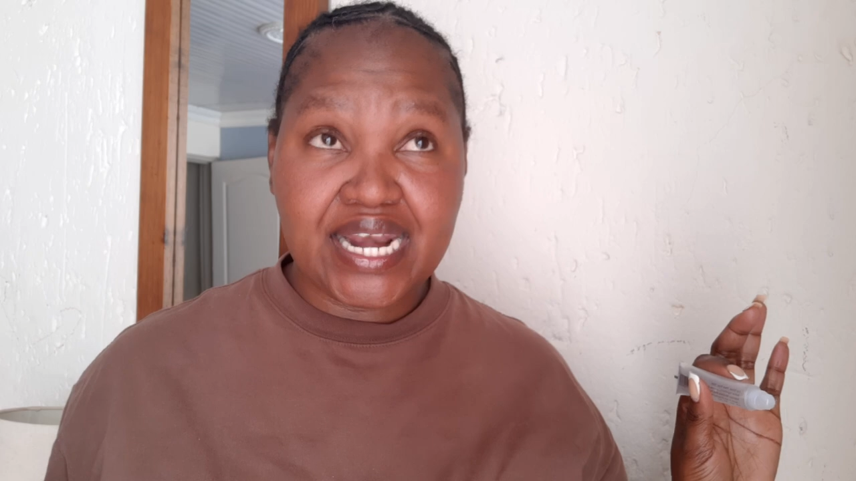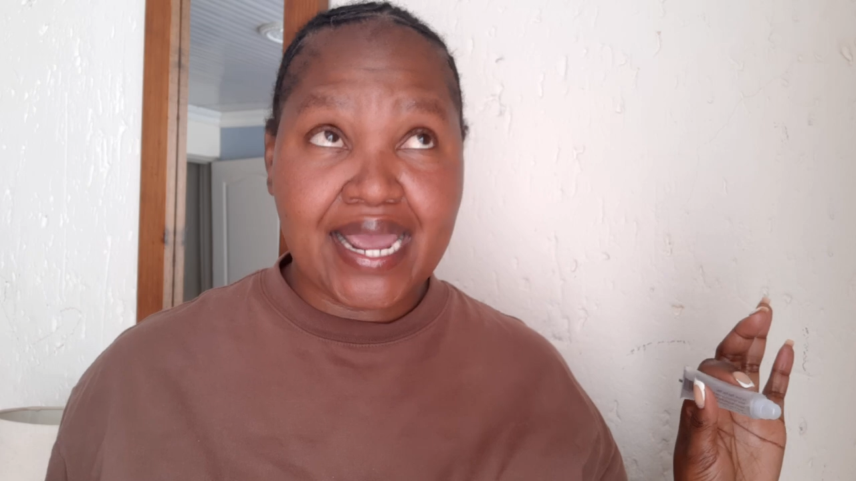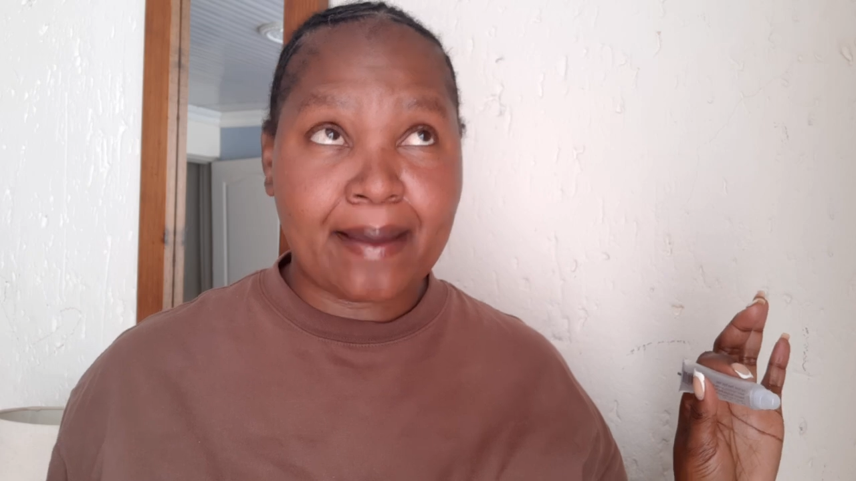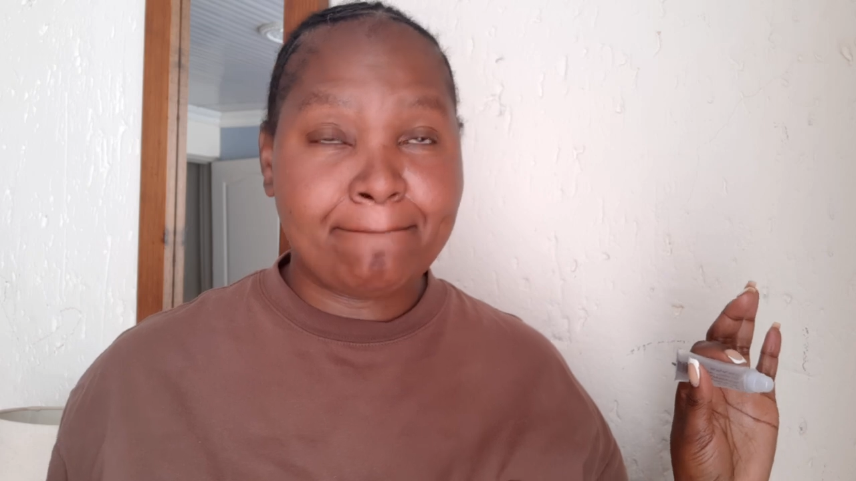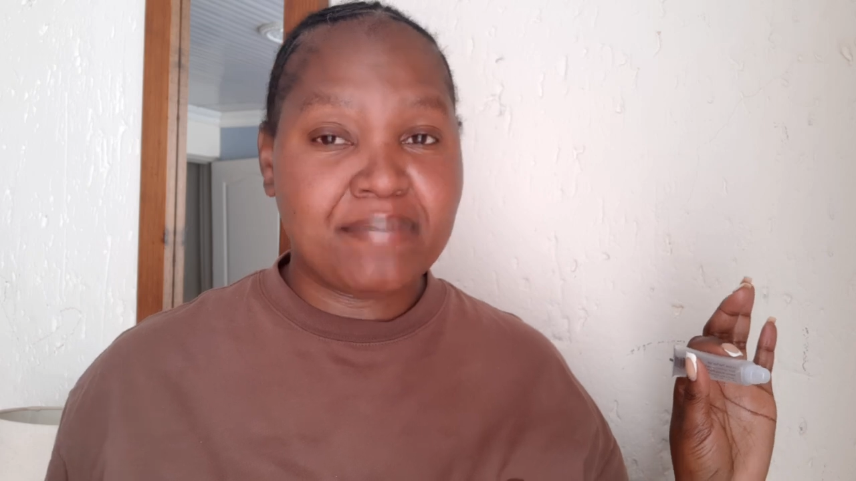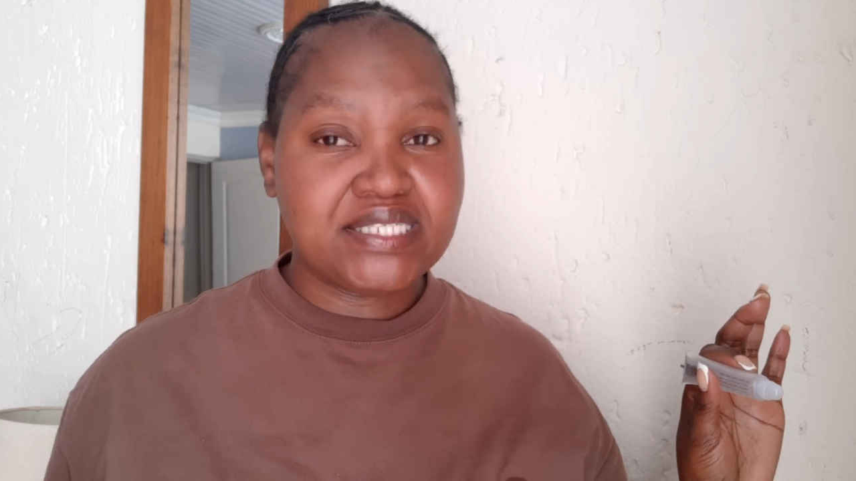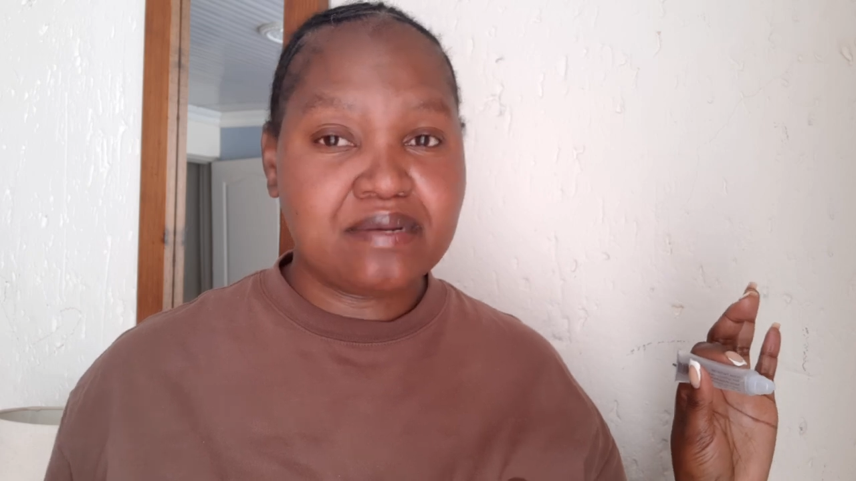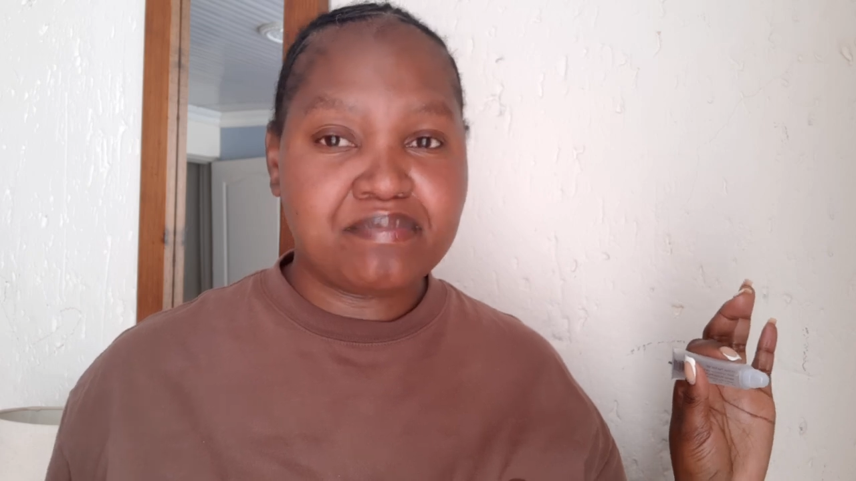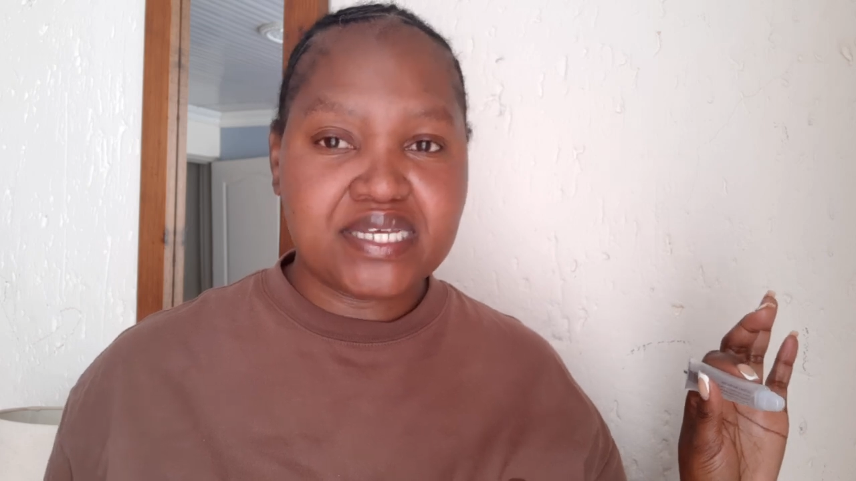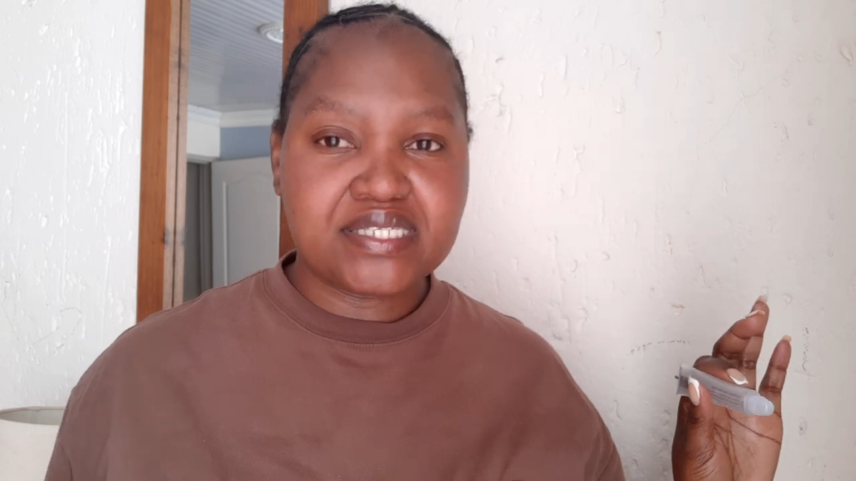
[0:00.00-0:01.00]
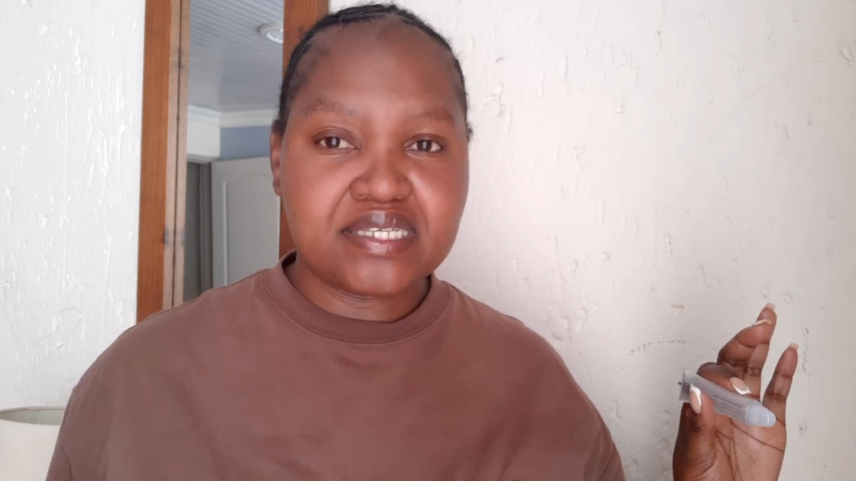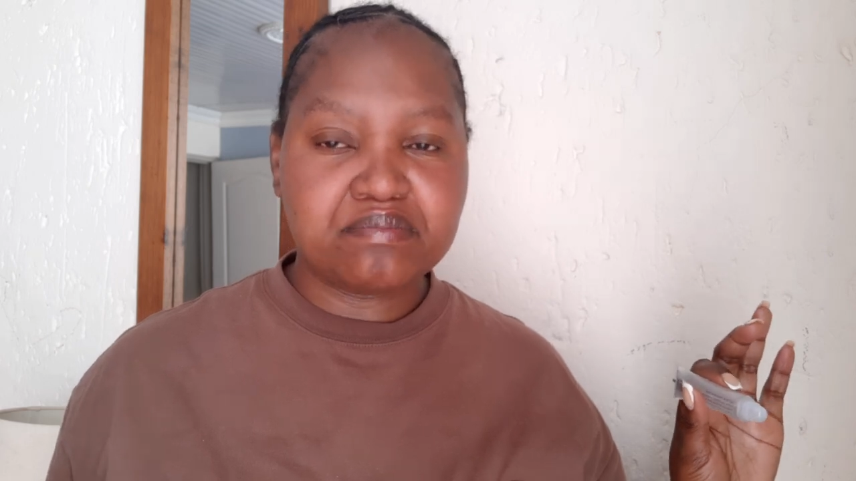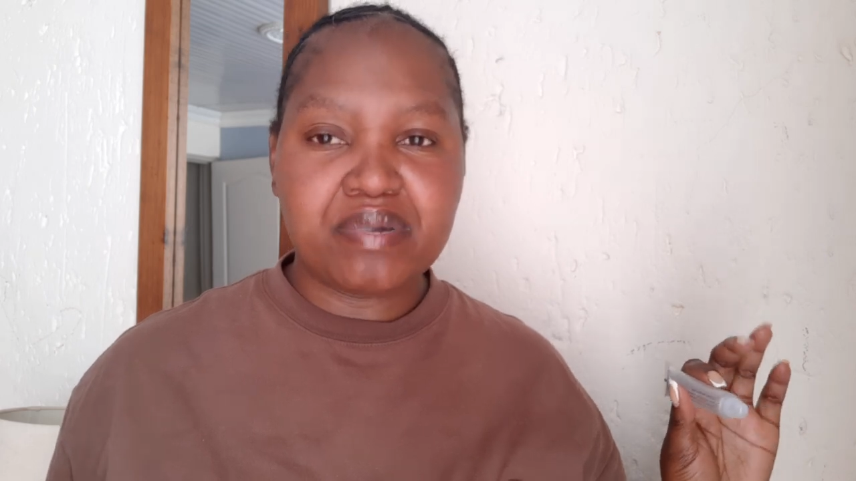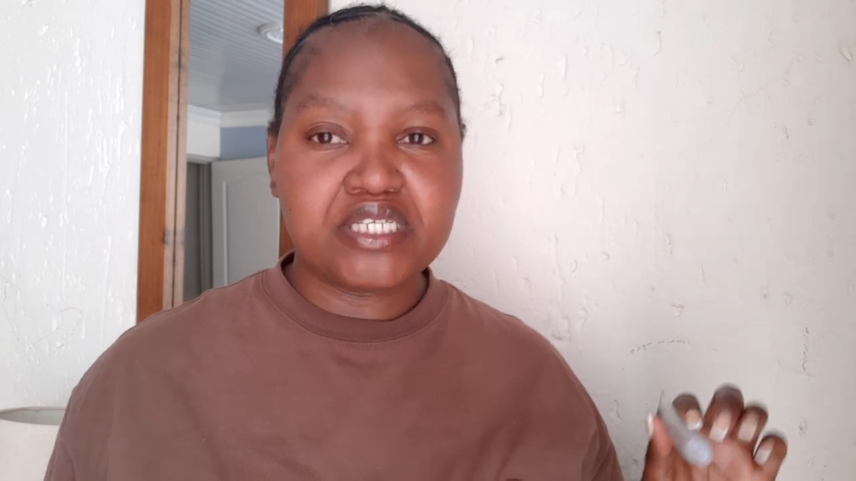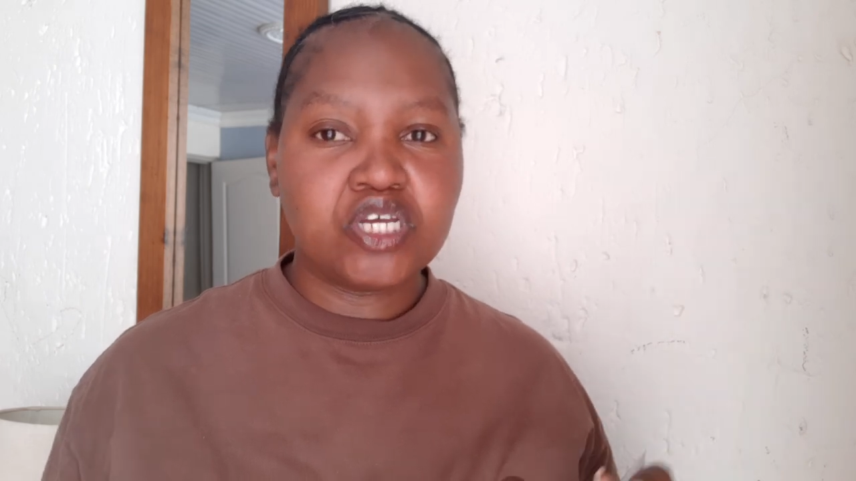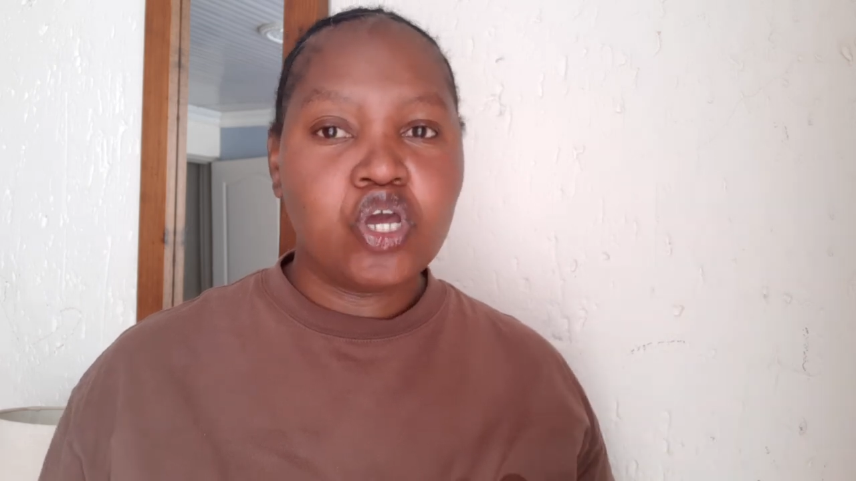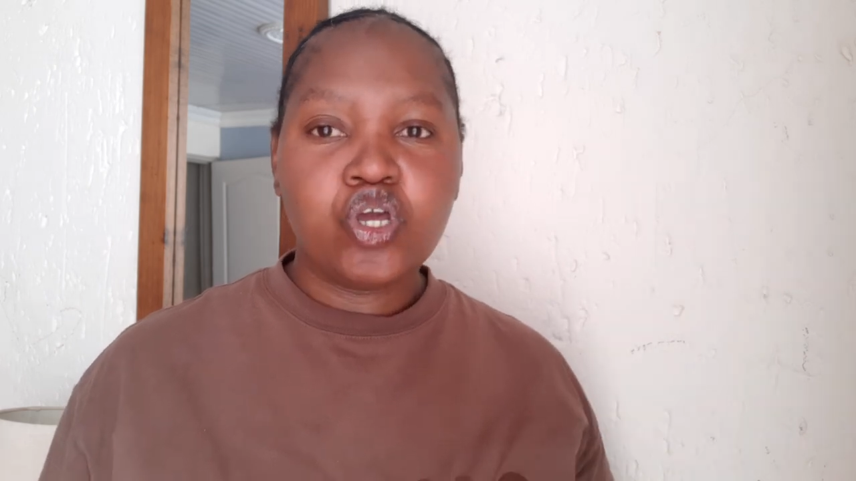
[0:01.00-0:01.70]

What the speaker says: like bits and pieces, but